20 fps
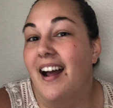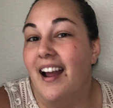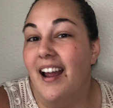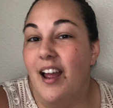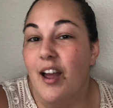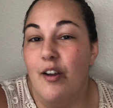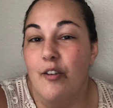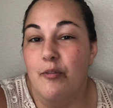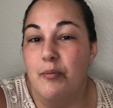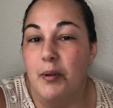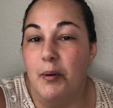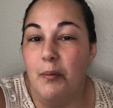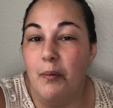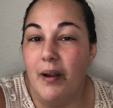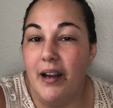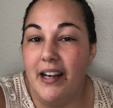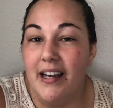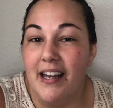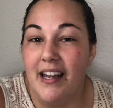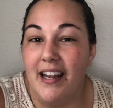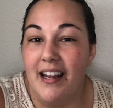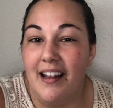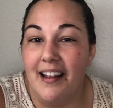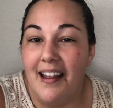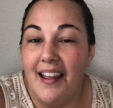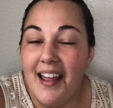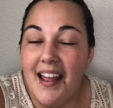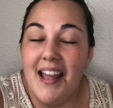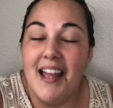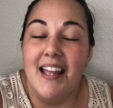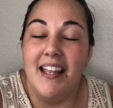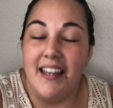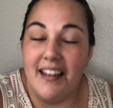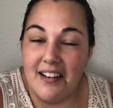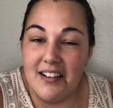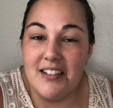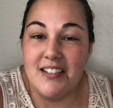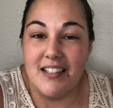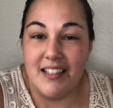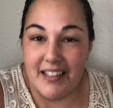I have been waiting
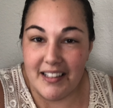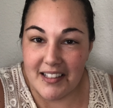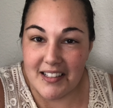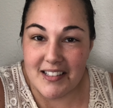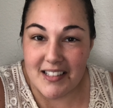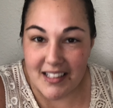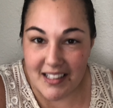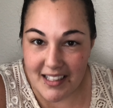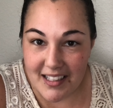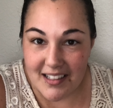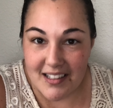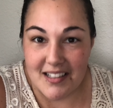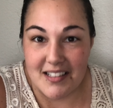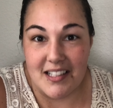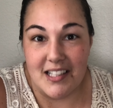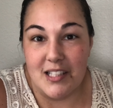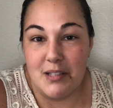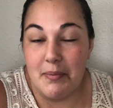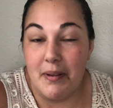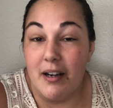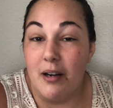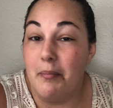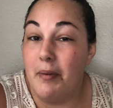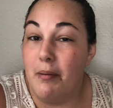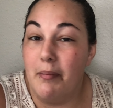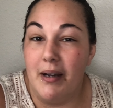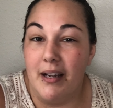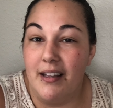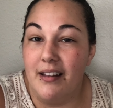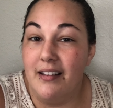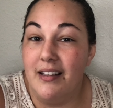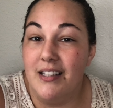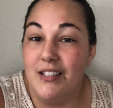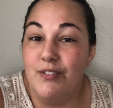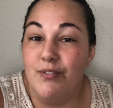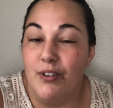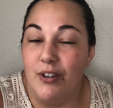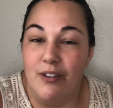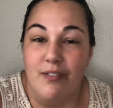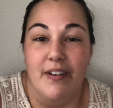years and years and years. It's been on my bucket
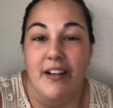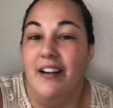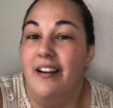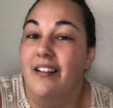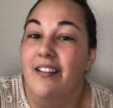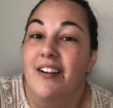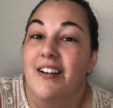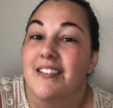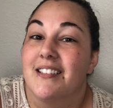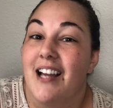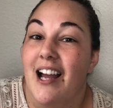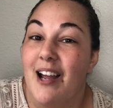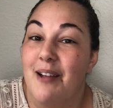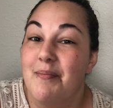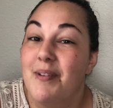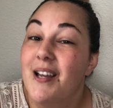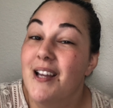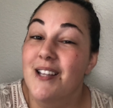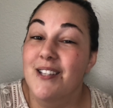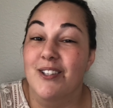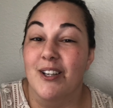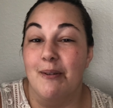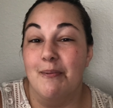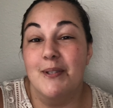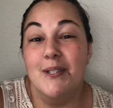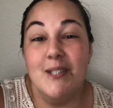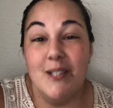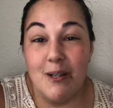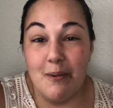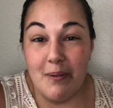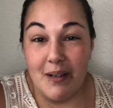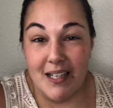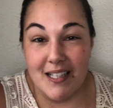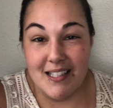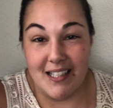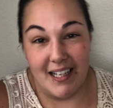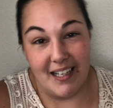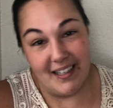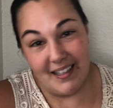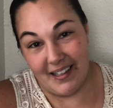list for a very long time. So I'm super
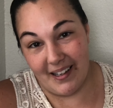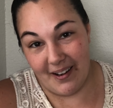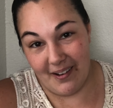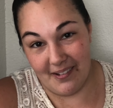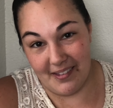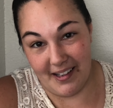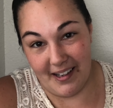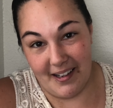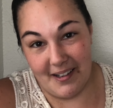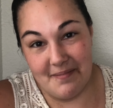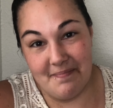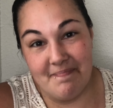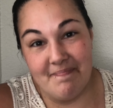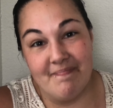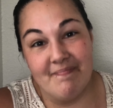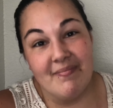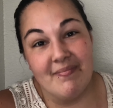excited to go there.